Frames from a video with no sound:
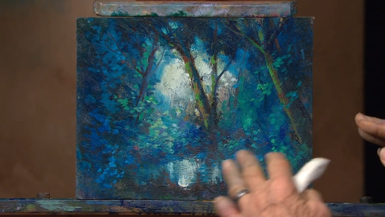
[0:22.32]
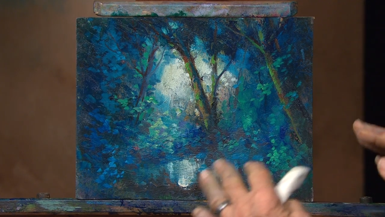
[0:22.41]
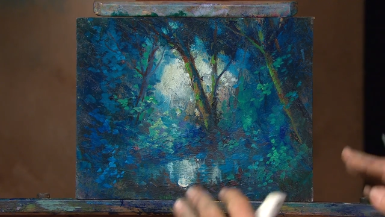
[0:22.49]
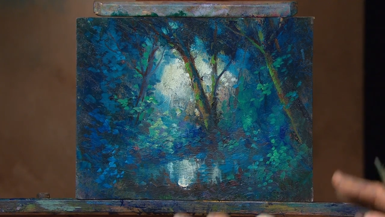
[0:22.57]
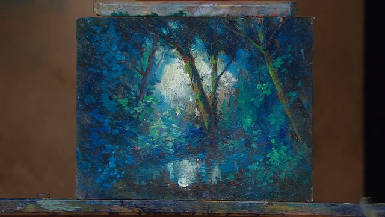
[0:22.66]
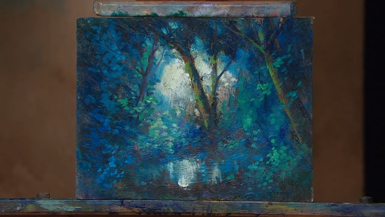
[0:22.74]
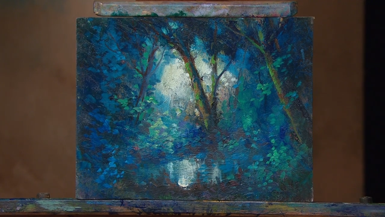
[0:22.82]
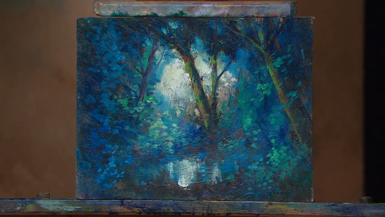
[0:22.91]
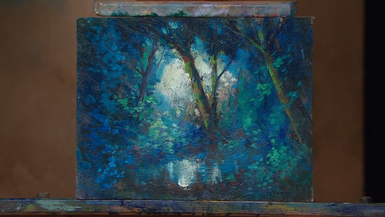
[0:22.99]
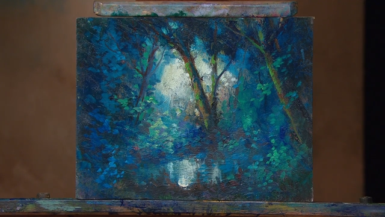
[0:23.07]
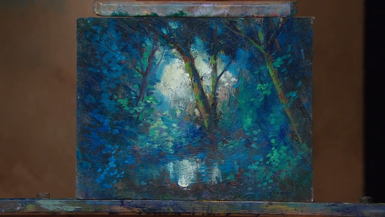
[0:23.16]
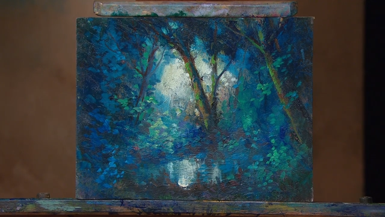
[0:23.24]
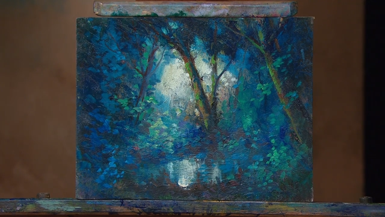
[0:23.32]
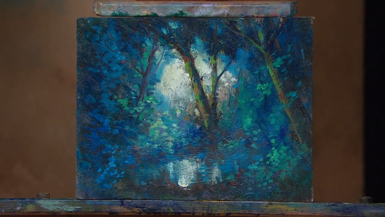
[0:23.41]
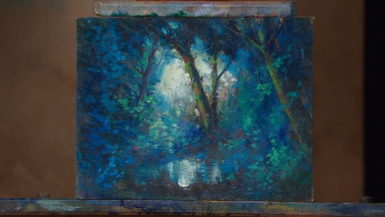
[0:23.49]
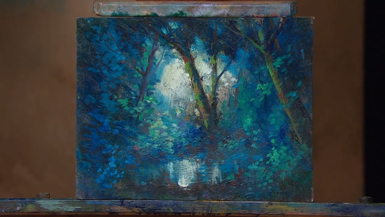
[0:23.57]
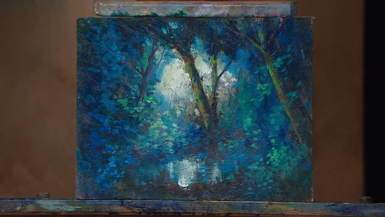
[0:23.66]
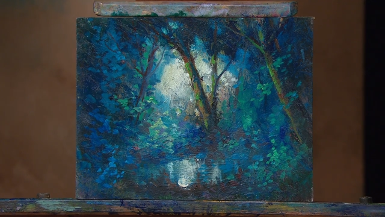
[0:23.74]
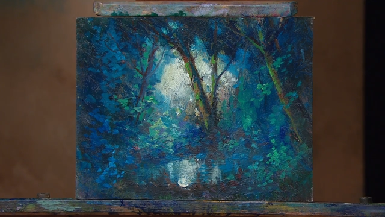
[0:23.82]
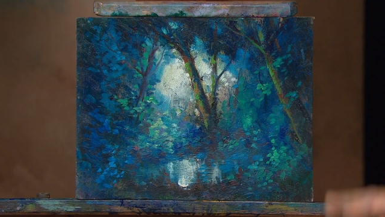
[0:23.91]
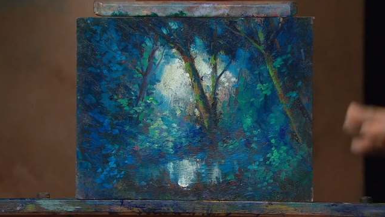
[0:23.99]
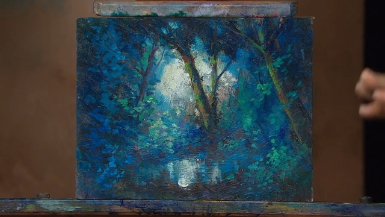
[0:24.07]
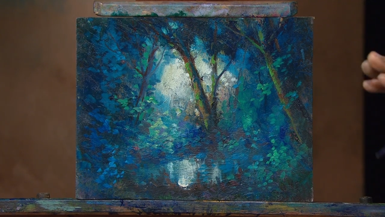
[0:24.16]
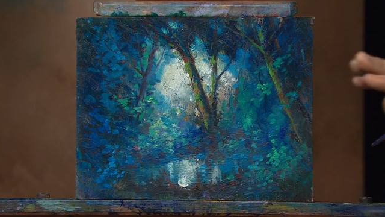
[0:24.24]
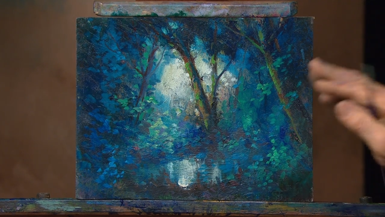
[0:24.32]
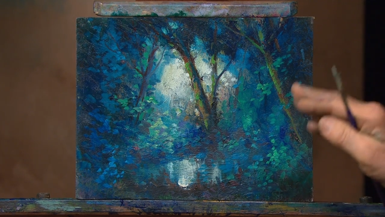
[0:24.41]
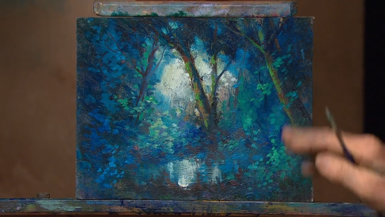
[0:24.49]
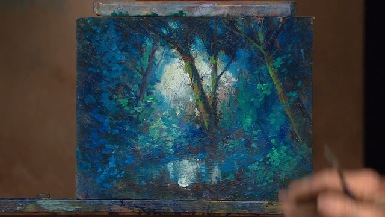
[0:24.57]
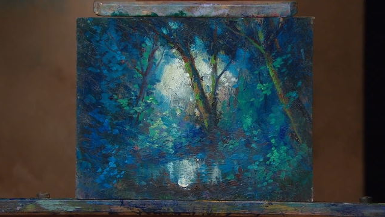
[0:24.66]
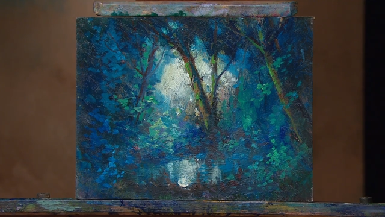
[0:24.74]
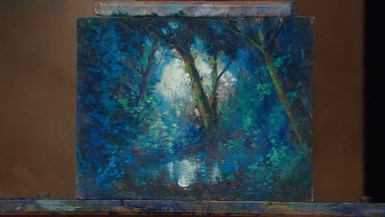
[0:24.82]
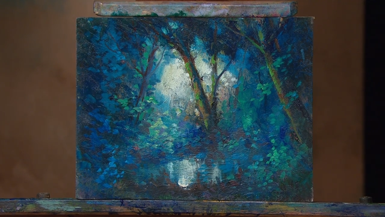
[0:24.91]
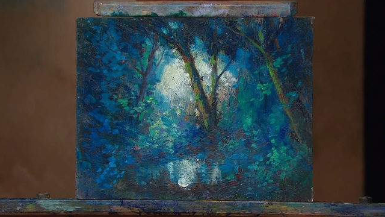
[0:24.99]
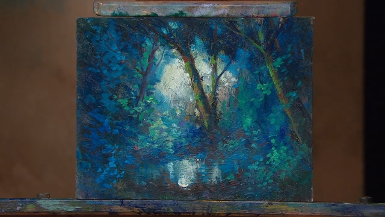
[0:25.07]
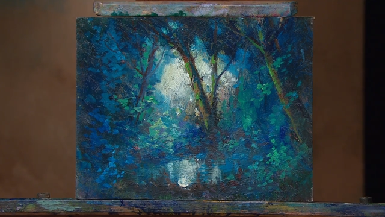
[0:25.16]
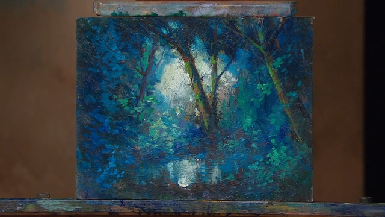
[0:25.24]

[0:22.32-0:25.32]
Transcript: [unreadable: no face in view]